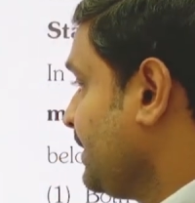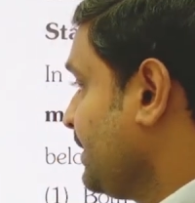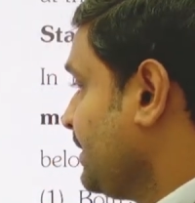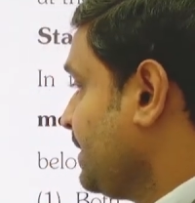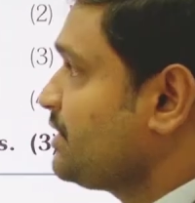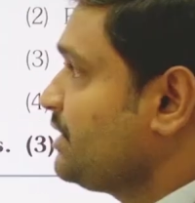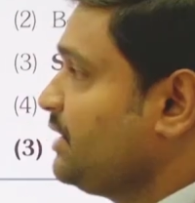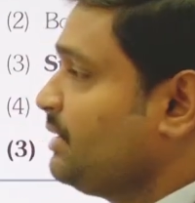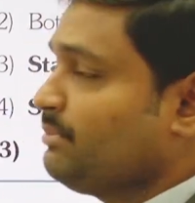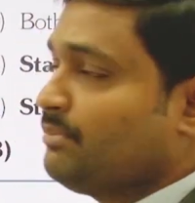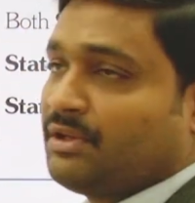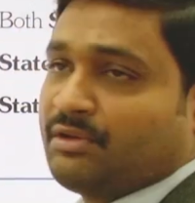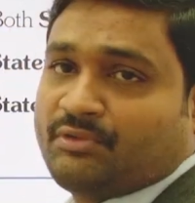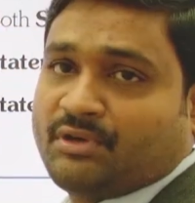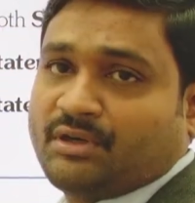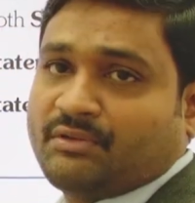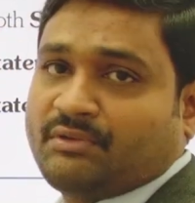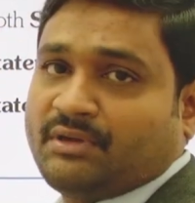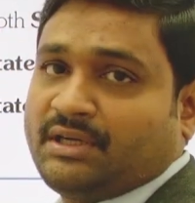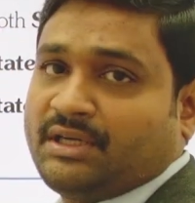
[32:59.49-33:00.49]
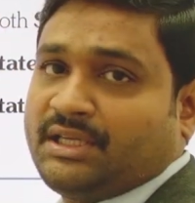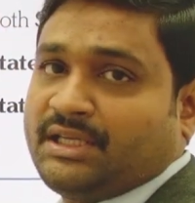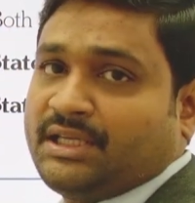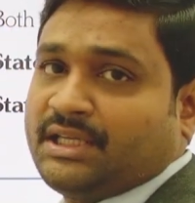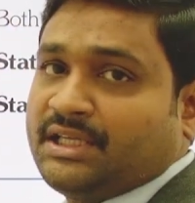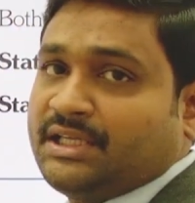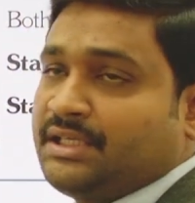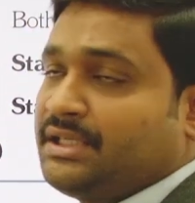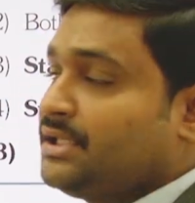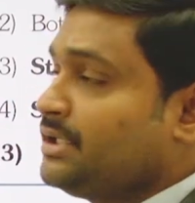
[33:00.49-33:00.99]
Number 128.
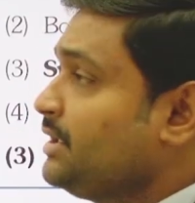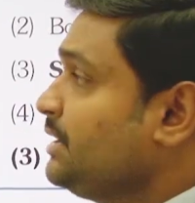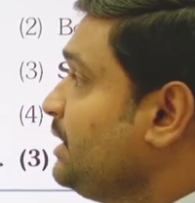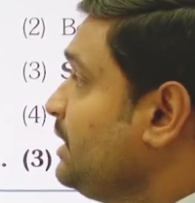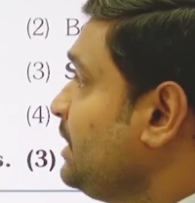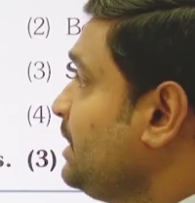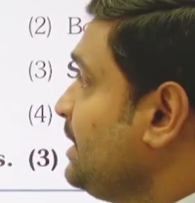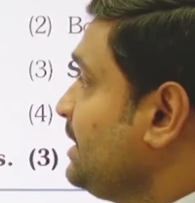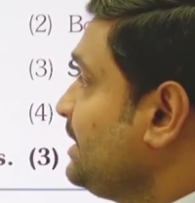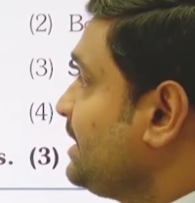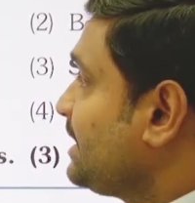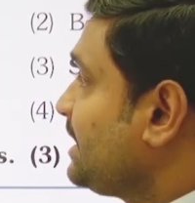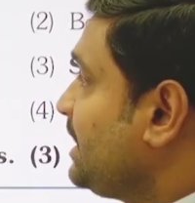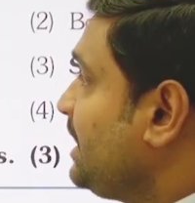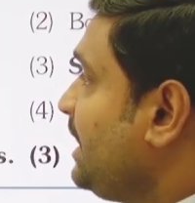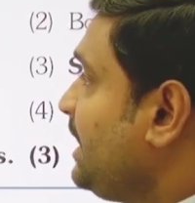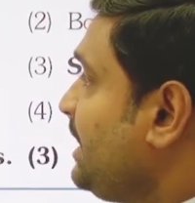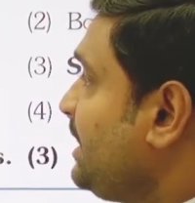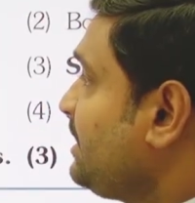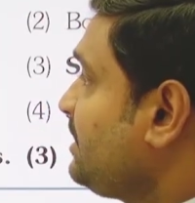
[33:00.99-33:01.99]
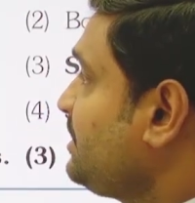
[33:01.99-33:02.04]
The correct